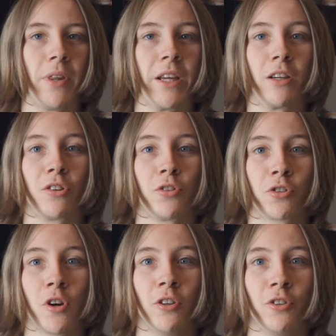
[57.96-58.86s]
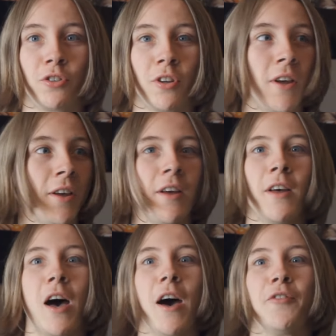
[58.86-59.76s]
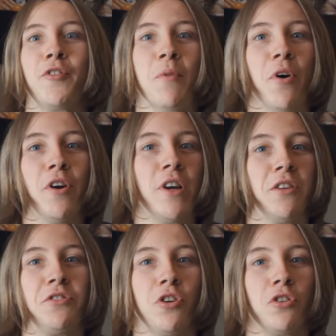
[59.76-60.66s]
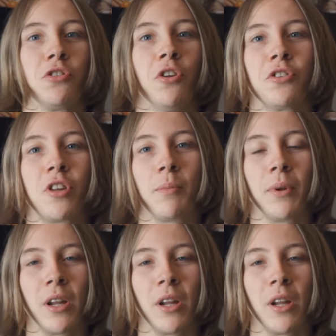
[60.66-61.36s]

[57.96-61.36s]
they dress as girls. And from there, it's just non-stop